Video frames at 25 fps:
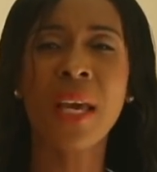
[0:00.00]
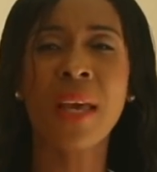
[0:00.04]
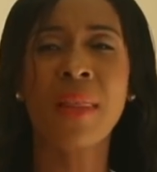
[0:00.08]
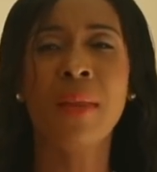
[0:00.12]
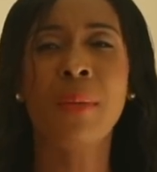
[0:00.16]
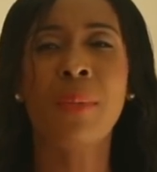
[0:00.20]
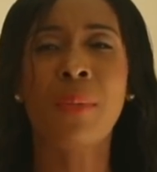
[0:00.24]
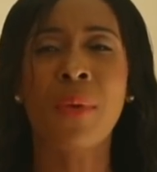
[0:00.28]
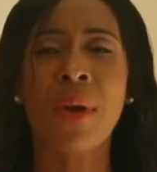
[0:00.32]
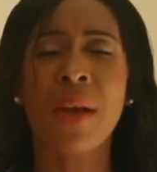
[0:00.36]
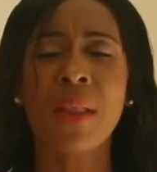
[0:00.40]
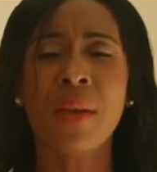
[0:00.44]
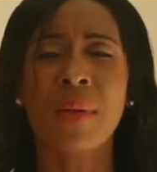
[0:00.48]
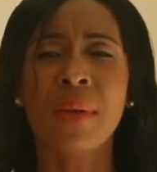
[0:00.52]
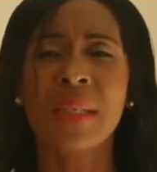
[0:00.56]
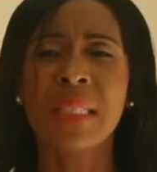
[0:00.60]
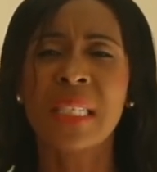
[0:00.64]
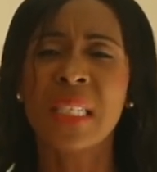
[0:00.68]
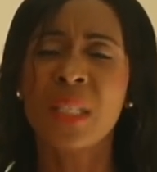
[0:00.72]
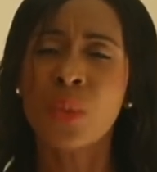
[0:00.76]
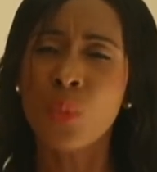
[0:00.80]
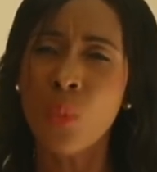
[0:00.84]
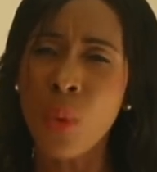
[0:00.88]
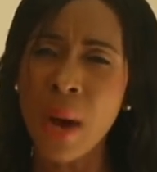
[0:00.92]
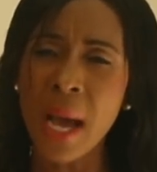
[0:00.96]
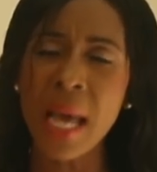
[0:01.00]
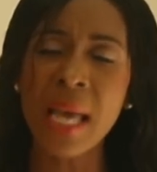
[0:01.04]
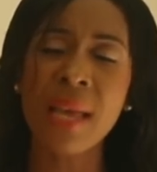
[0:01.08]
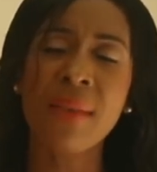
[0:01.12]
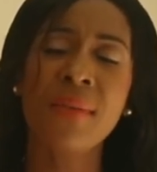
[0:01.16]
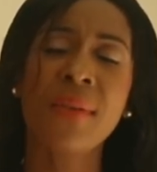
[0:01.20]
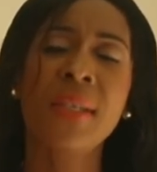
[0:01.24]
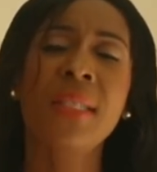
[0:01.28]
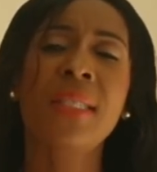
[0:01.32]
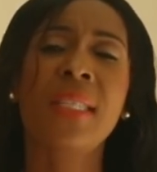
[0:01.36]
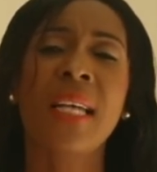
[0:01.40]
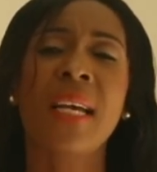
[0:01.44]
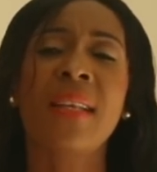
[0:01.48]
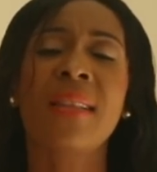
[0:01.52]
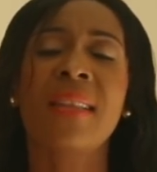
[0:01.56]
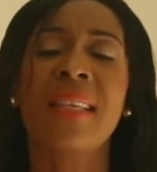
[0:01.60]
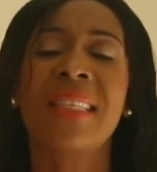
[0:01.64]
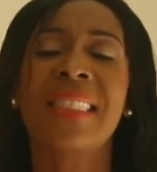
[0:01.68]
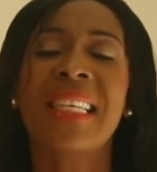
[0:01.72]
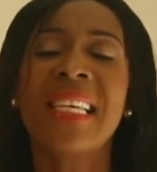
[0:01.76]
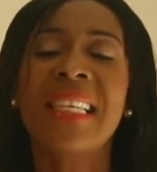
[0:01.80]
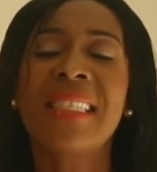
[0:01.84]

other brother and says, "Why have you done this?"